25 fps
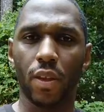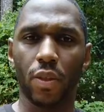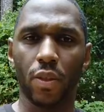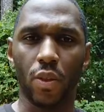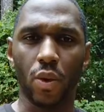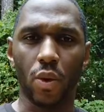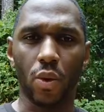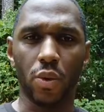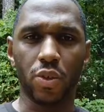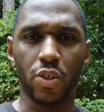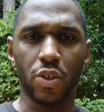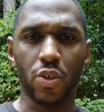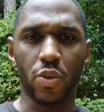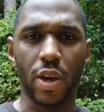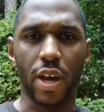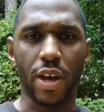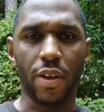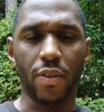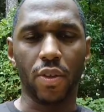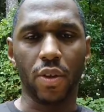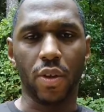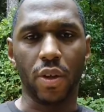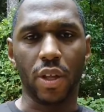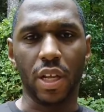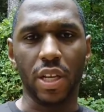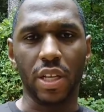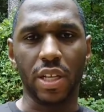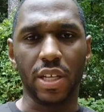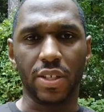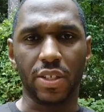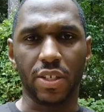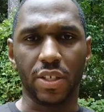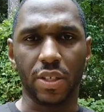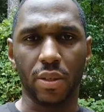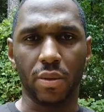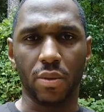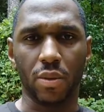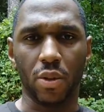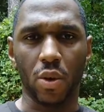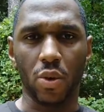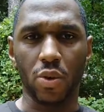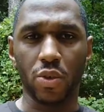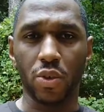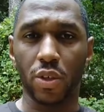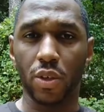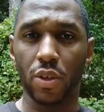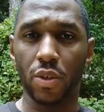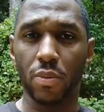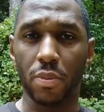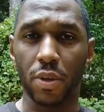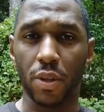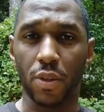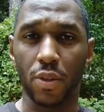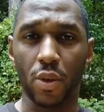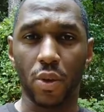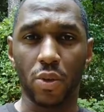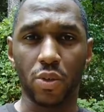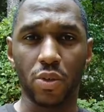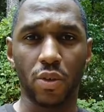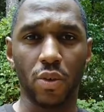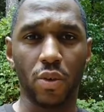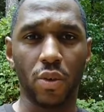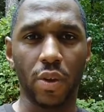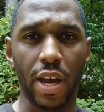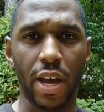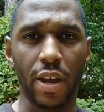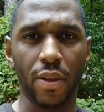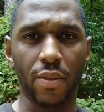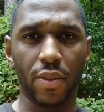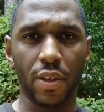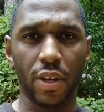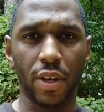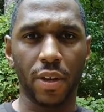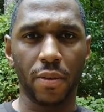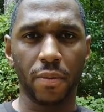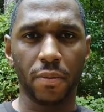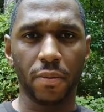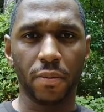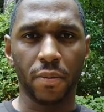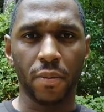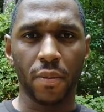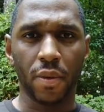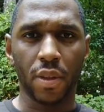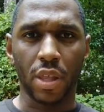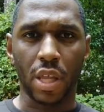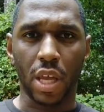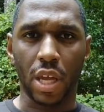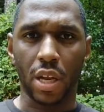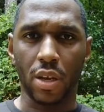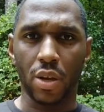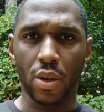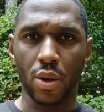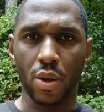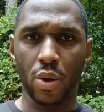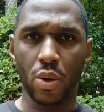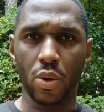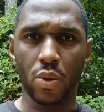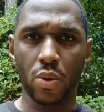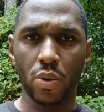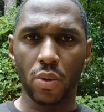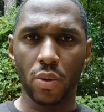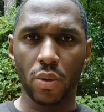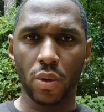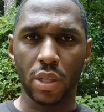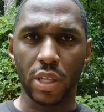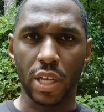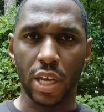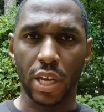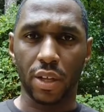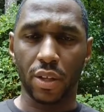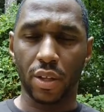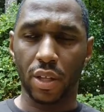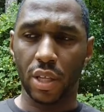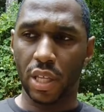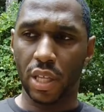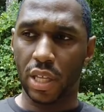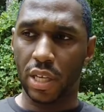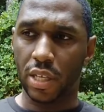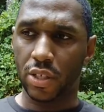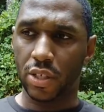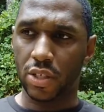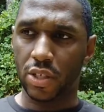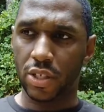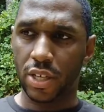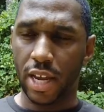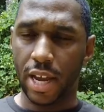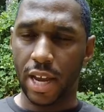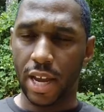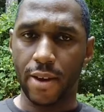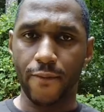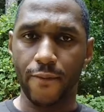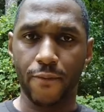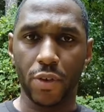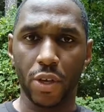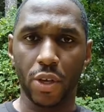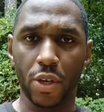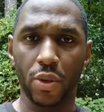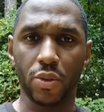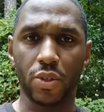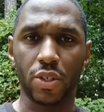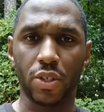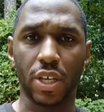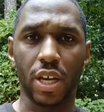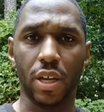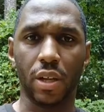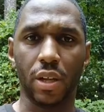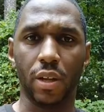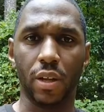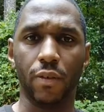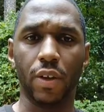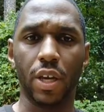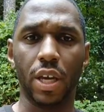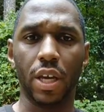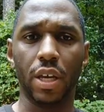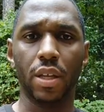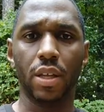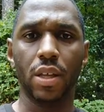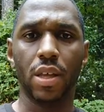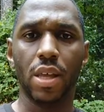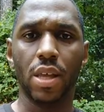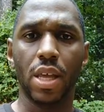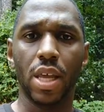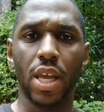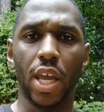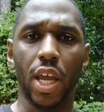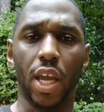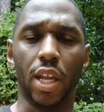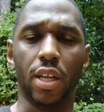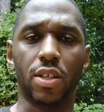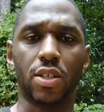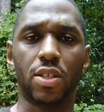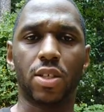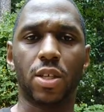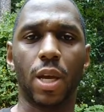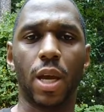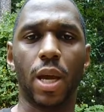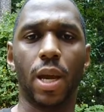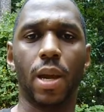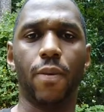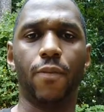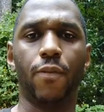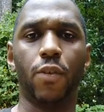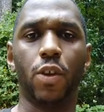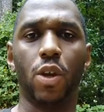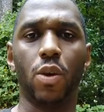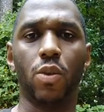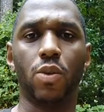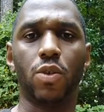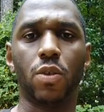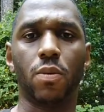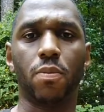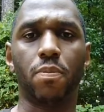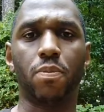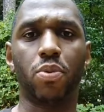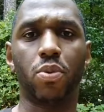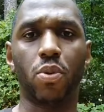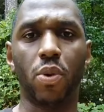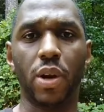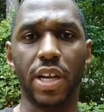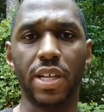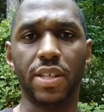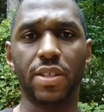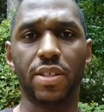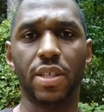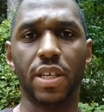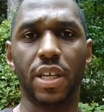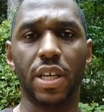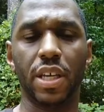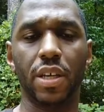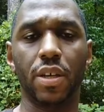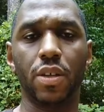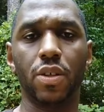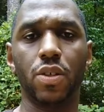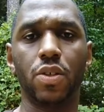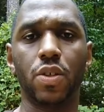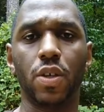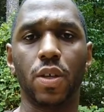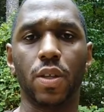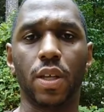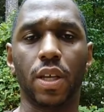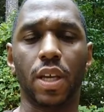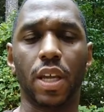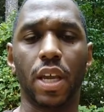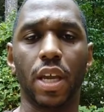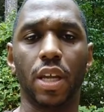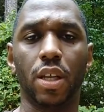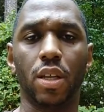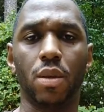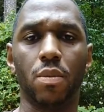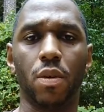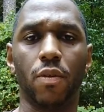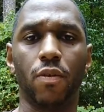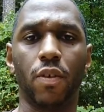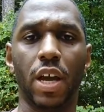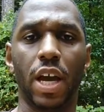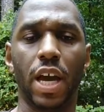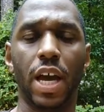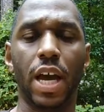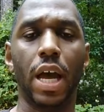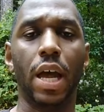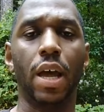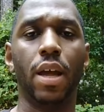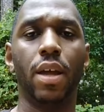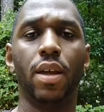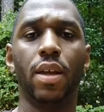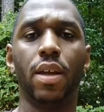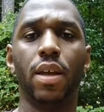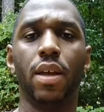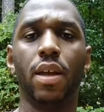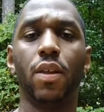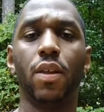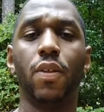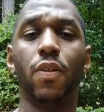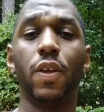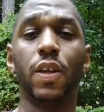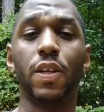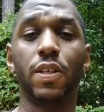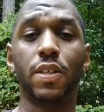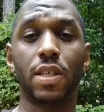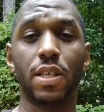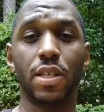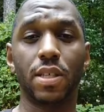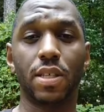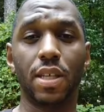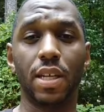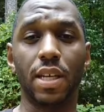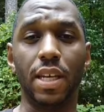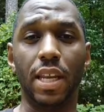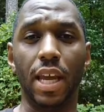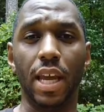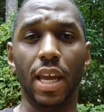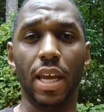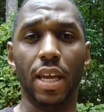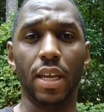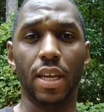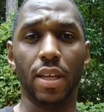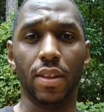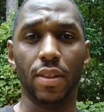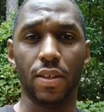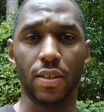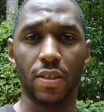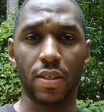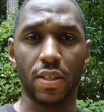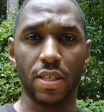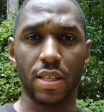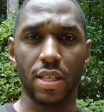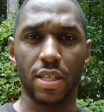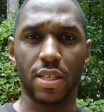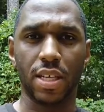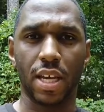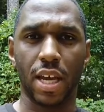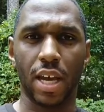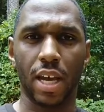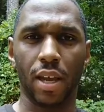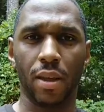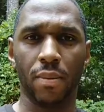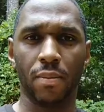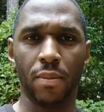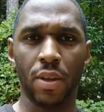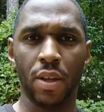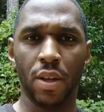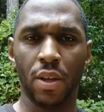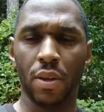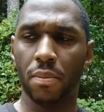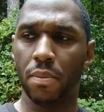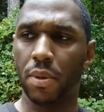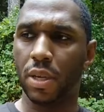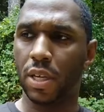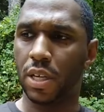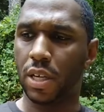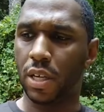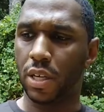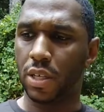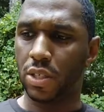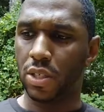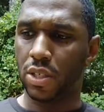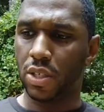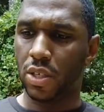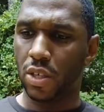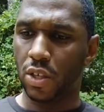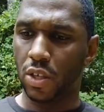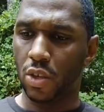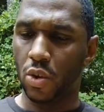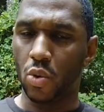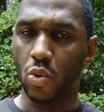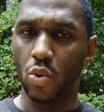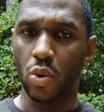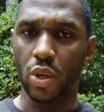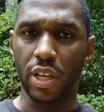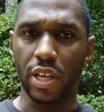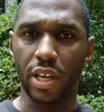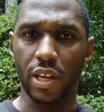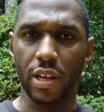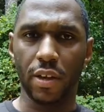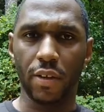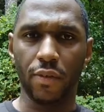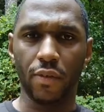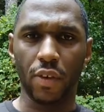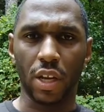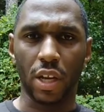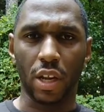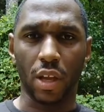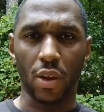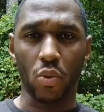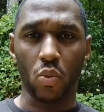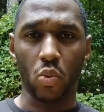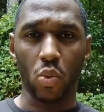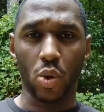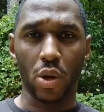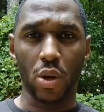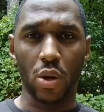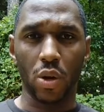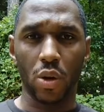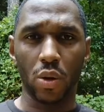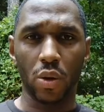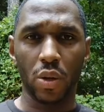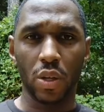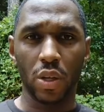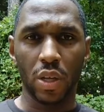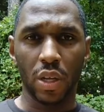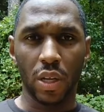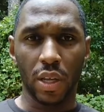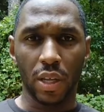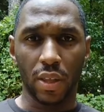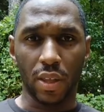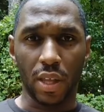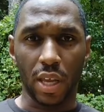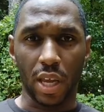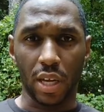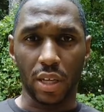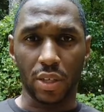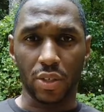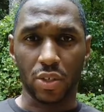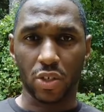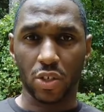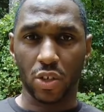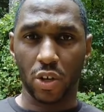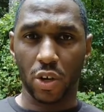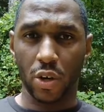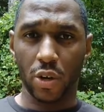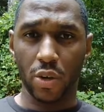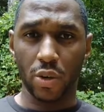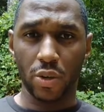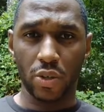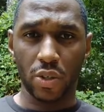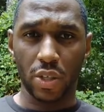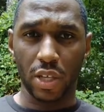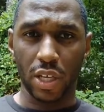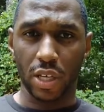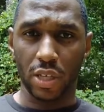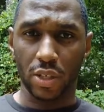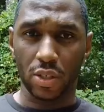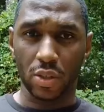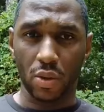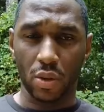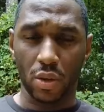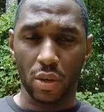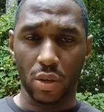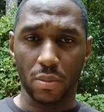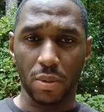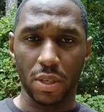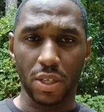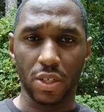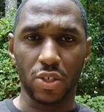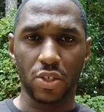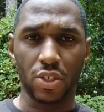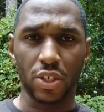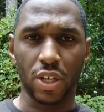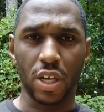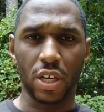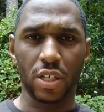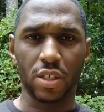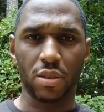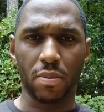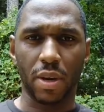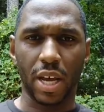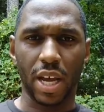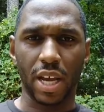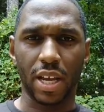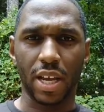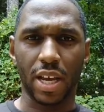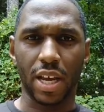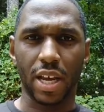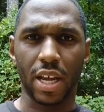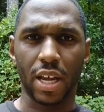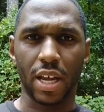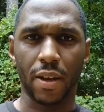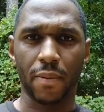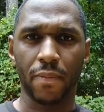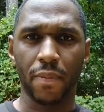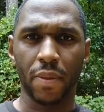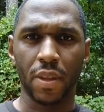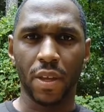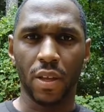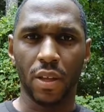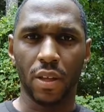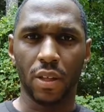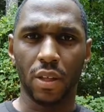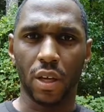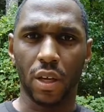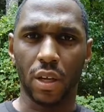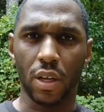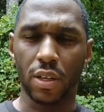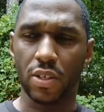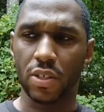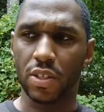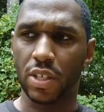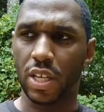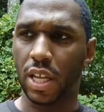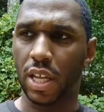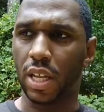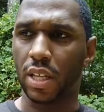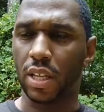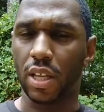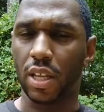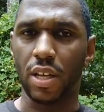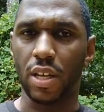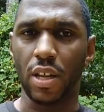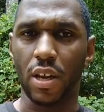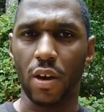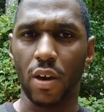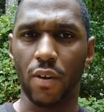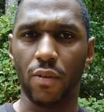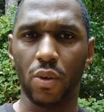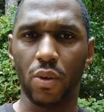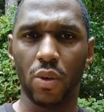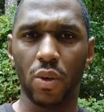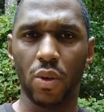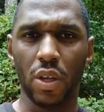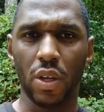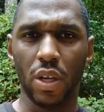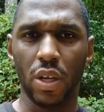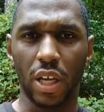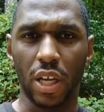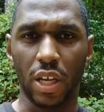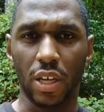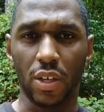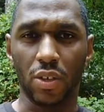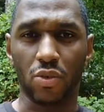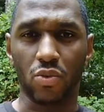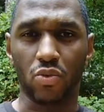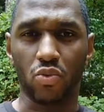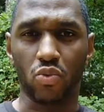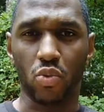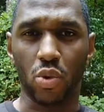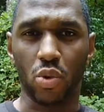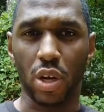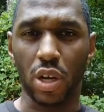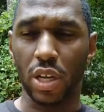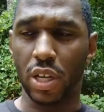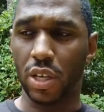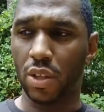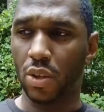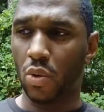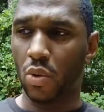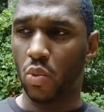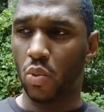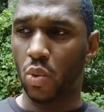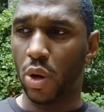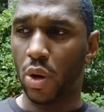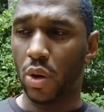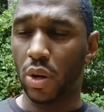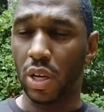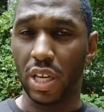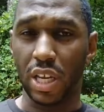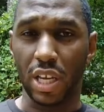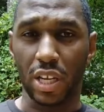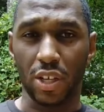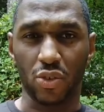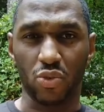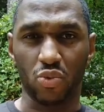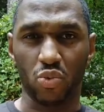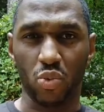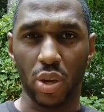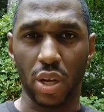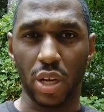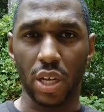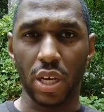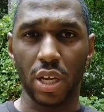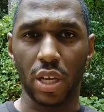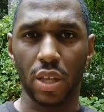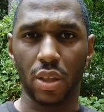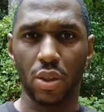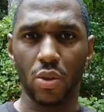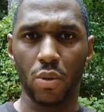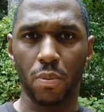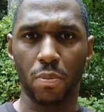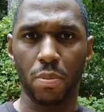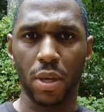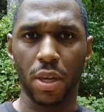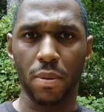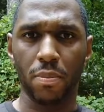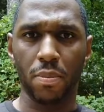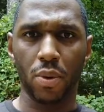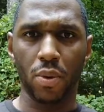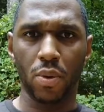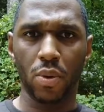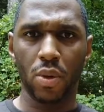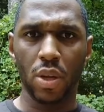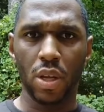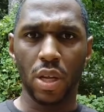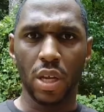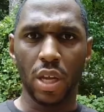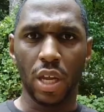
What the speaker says: those of you out there that listen, and those of you out there that know that it is time for you to elevate, it is time for you to press into the kingdom of God. This is the day and this is the time, because you live in a world that is cursed and is going to be judged by God. Understand that the devil is running the world, and he is running it through people.